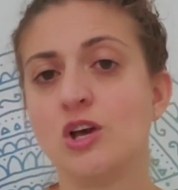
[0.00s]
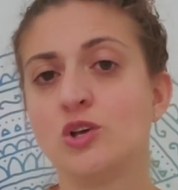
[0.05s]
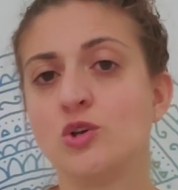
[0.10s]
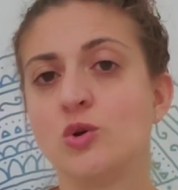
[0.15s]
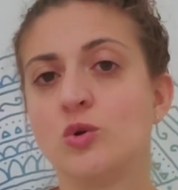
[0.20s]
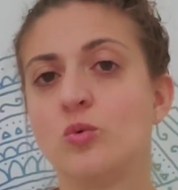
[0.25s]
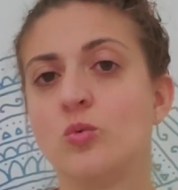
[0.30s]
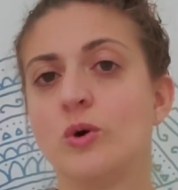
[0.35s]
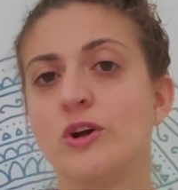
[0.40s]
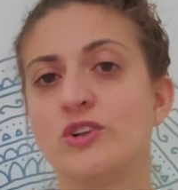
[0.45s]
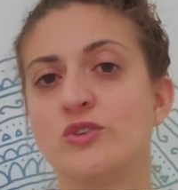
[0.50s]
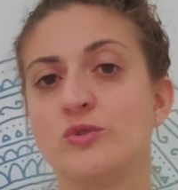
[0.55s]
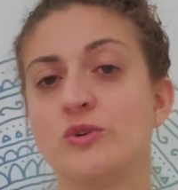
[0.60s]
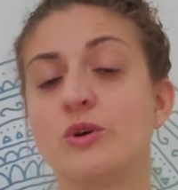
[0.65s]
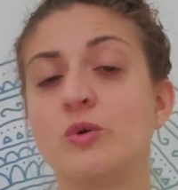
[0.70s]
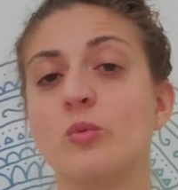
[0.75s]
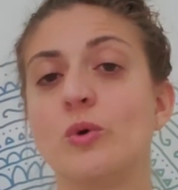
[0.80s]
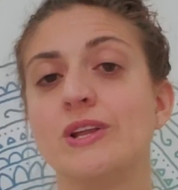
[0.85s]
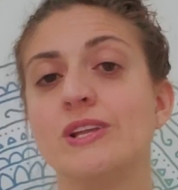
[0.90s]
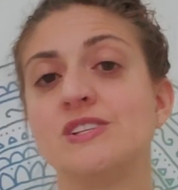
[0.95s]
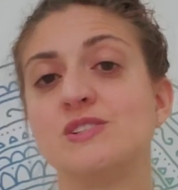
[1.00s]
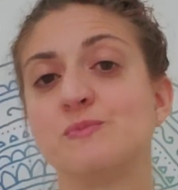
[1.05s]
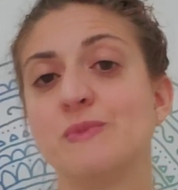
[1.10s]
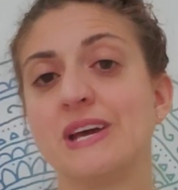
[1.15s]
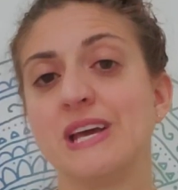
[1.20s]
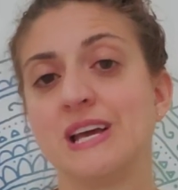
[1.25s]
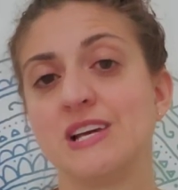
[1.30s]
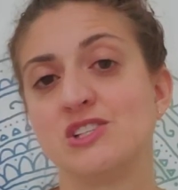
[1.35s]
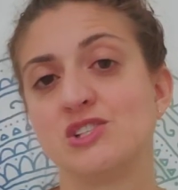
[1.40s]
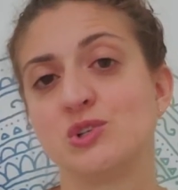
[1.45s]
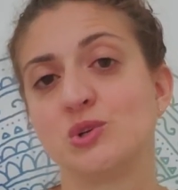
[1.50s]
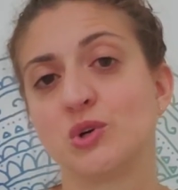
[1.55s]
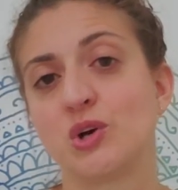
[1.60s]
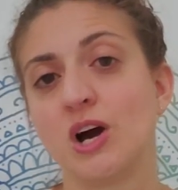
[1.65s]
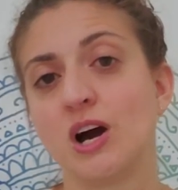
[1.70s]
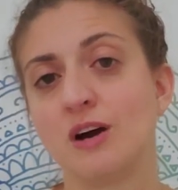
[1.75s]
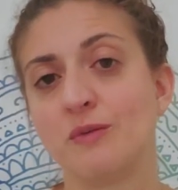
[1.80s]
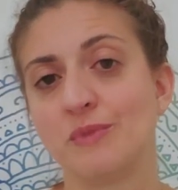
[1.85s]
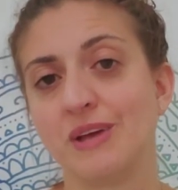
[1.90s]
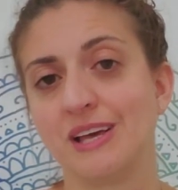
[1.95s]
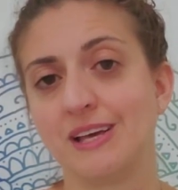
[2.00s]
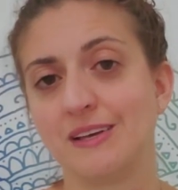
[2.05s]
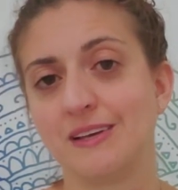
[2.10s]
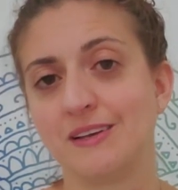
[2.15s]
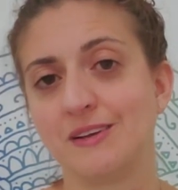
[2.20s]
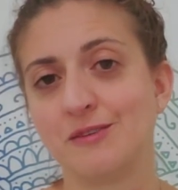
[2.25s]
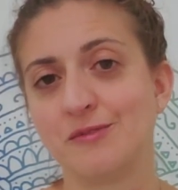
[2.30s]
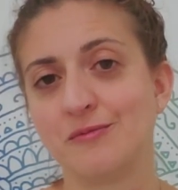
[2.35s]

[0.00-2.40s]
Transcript: You're wondering, when is my answer coming?